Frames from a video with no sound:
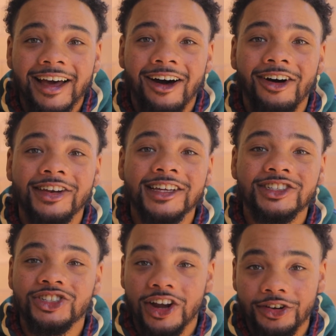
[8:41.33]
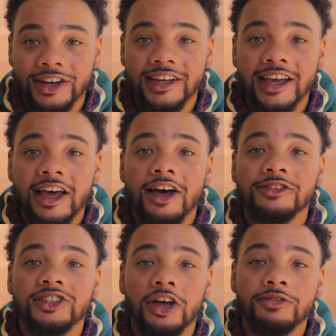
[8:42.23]
on his journey of
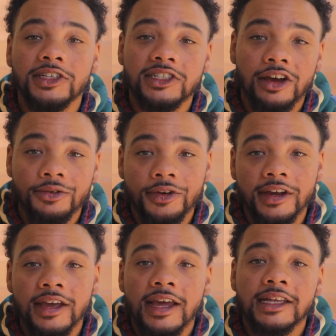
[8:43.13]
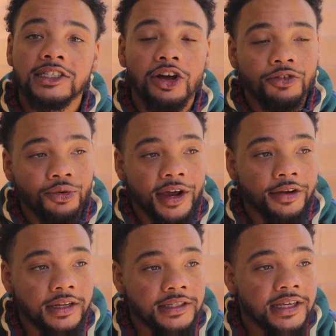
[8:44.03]
self-discovery and
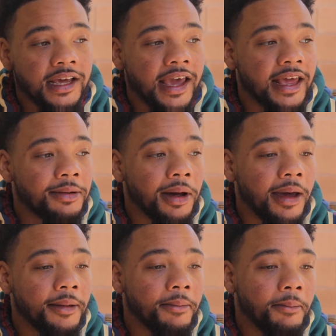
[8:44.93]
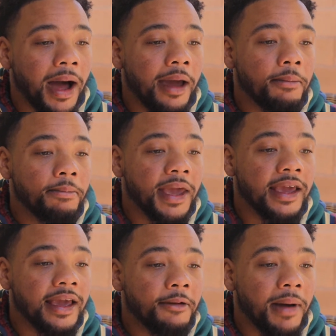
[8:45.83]
self-awareness. And my
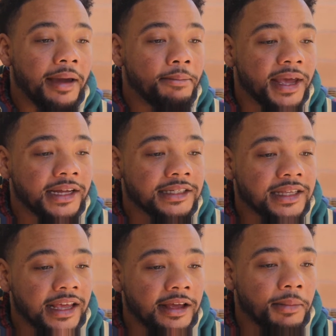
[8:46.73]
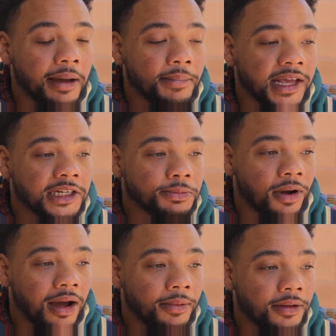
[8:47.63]
biggest
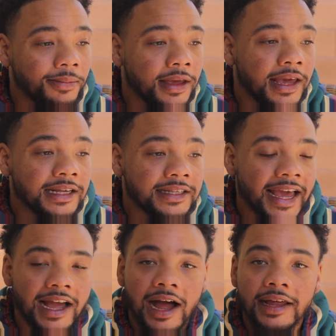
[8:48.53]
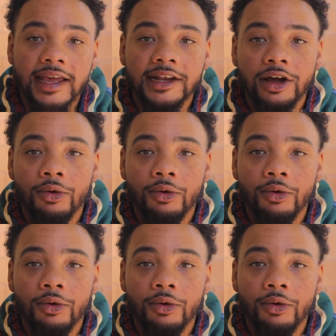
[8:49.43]
problem is that Kanye